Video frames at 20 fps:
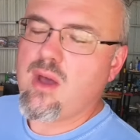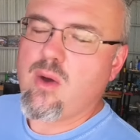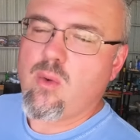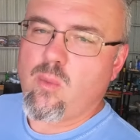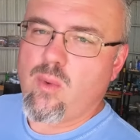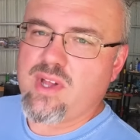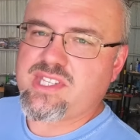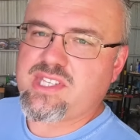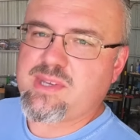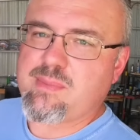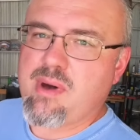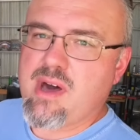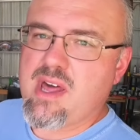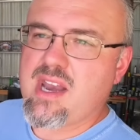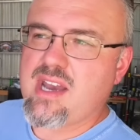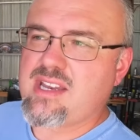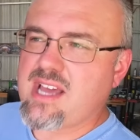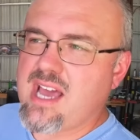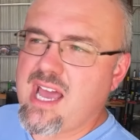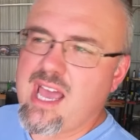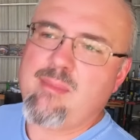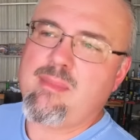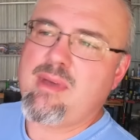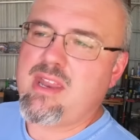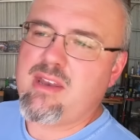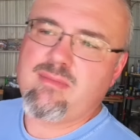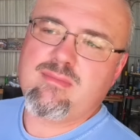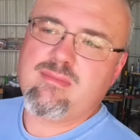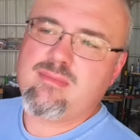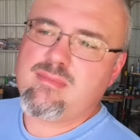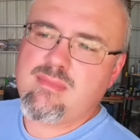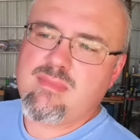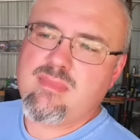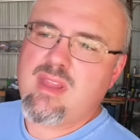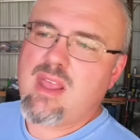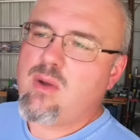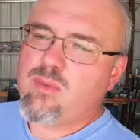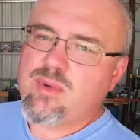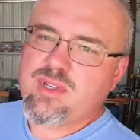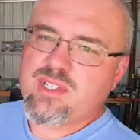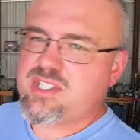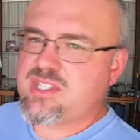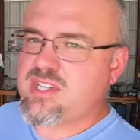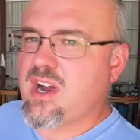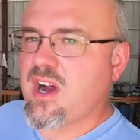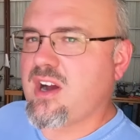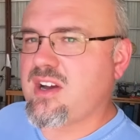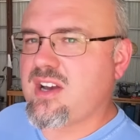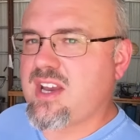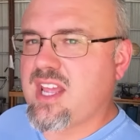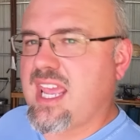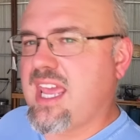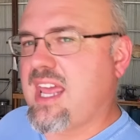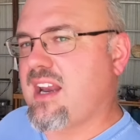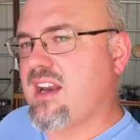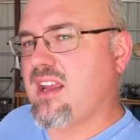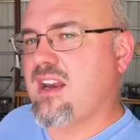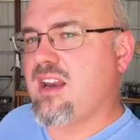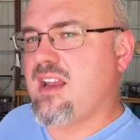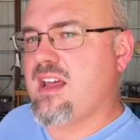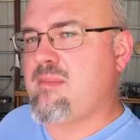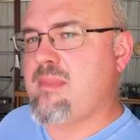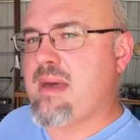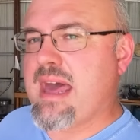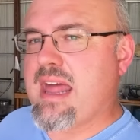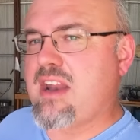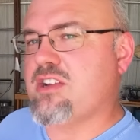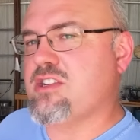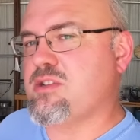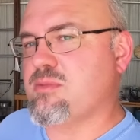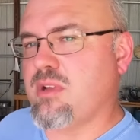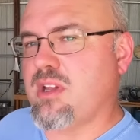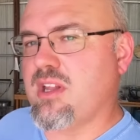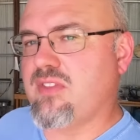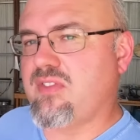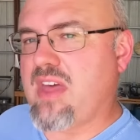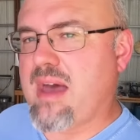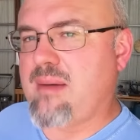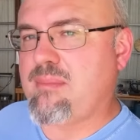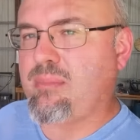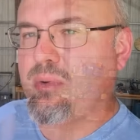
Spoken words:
once upon a time, and it was starting to get a little unmanageable at that